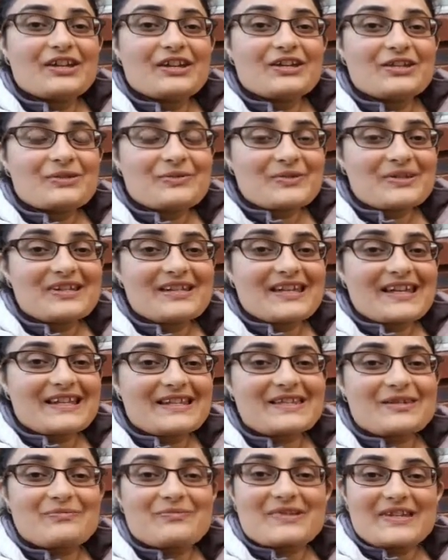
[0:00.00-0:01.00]
you can
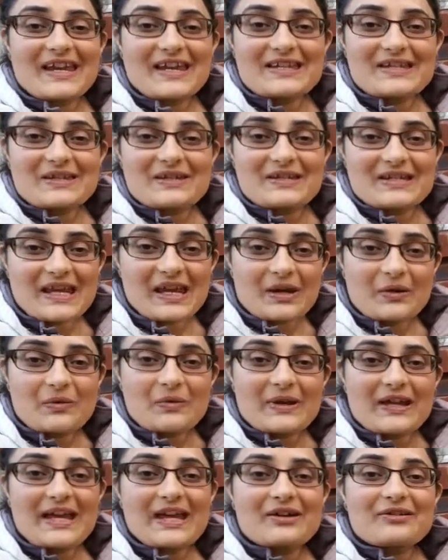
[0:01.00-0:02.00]
get some
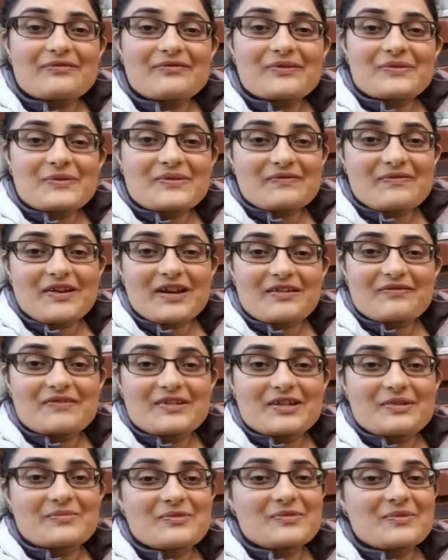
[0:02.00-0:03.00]
takeaway out of those 5
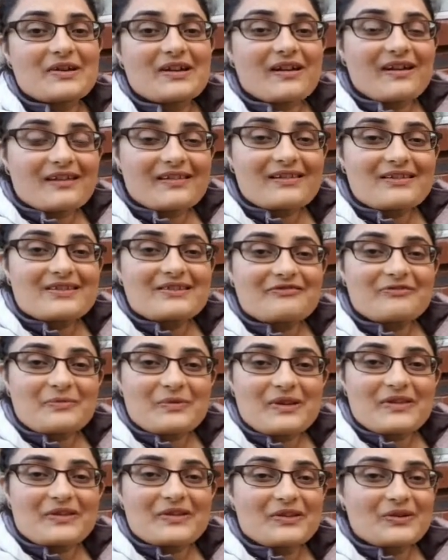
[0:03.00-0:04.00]
tips regardless
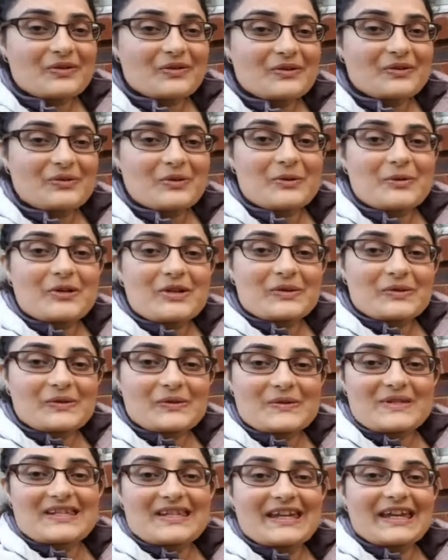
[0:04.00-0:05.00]
of whether you're growing your
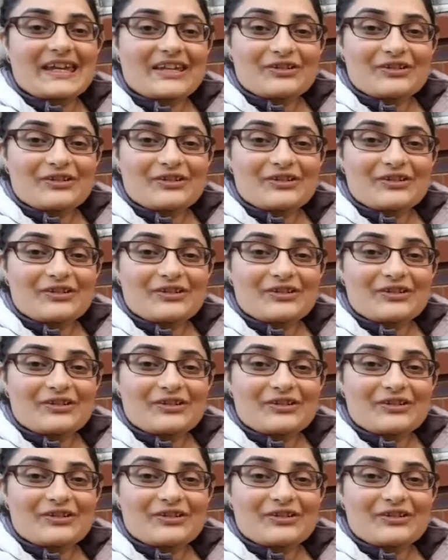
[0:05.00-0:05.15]
Tulsi